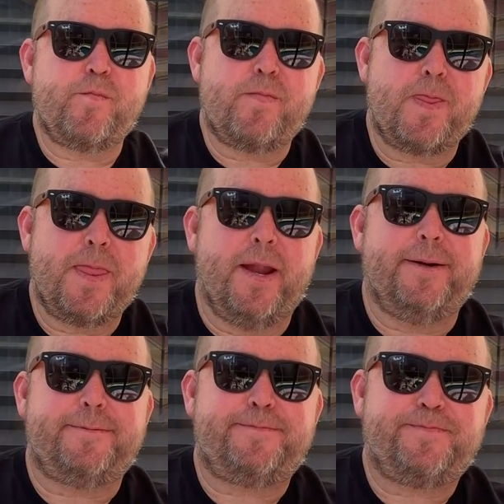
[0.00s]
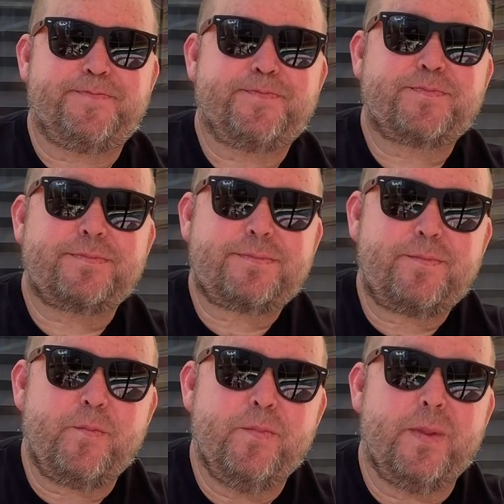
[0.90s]
Mmm.
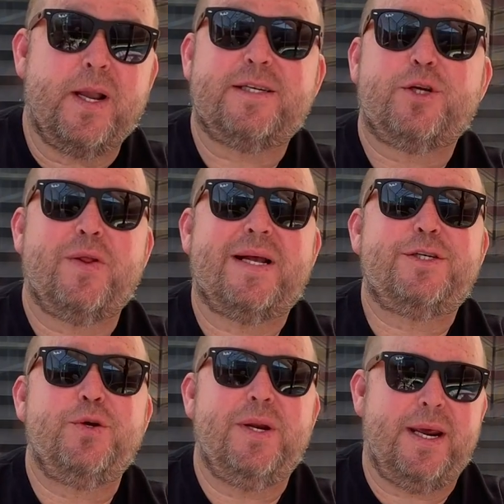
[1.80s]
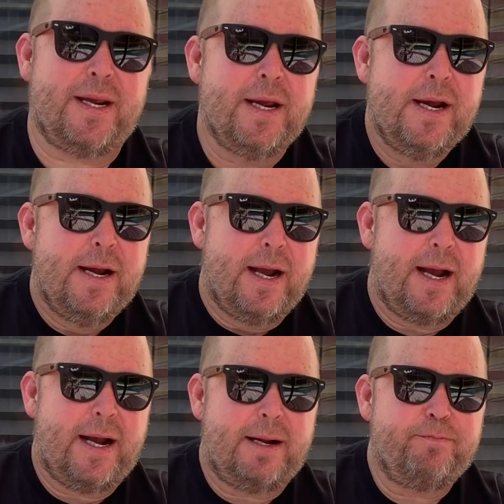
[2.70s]
mmm. So that's unique.
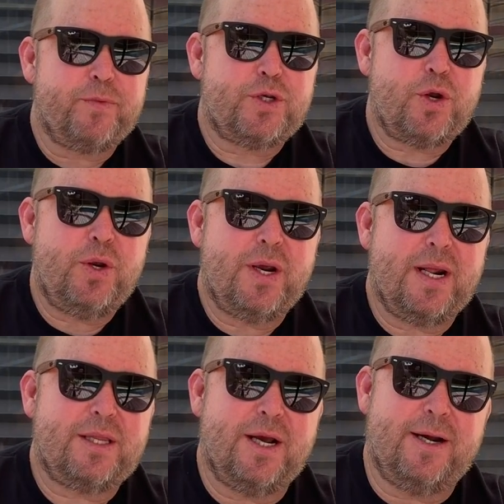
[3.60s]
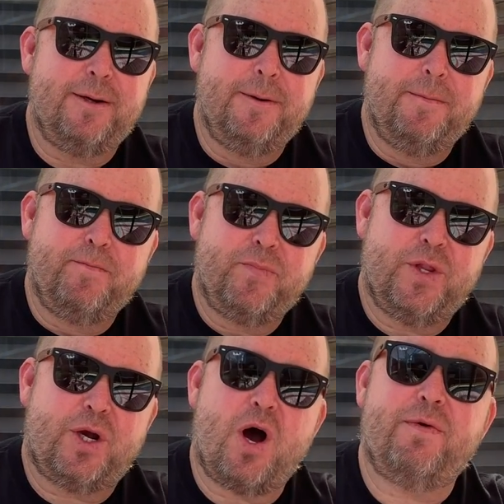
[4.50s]
Um, so you get the
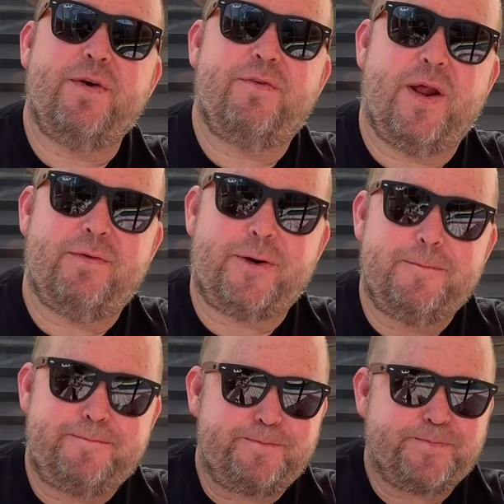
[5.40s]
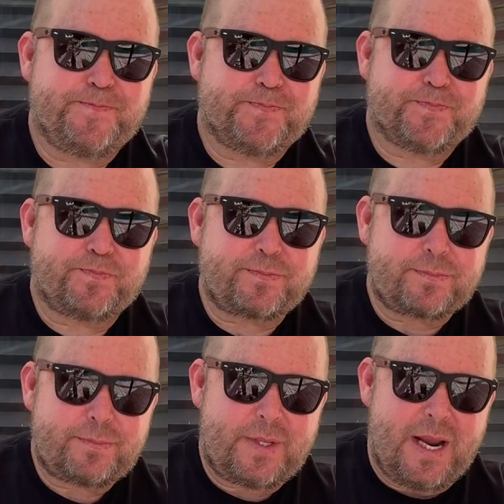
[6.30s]
the coffee flavor,
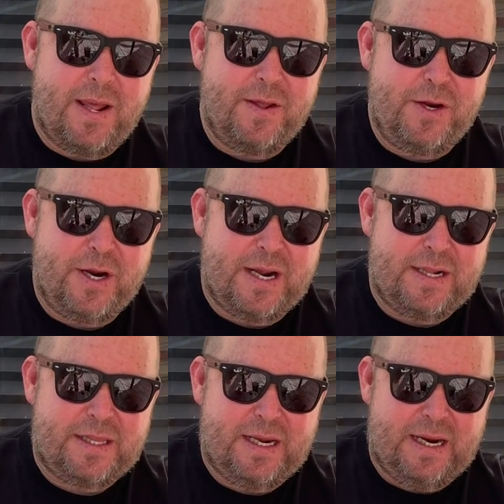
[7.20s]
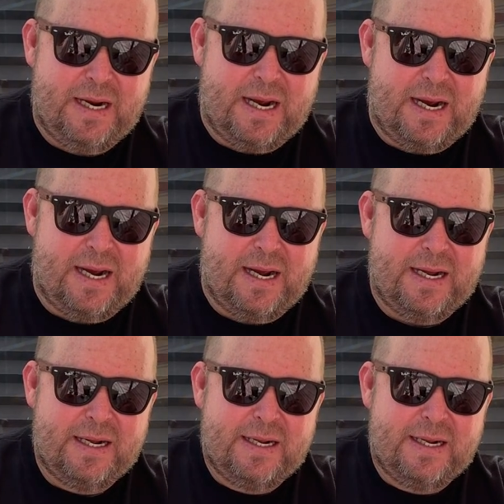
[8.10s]
and then you get the uh,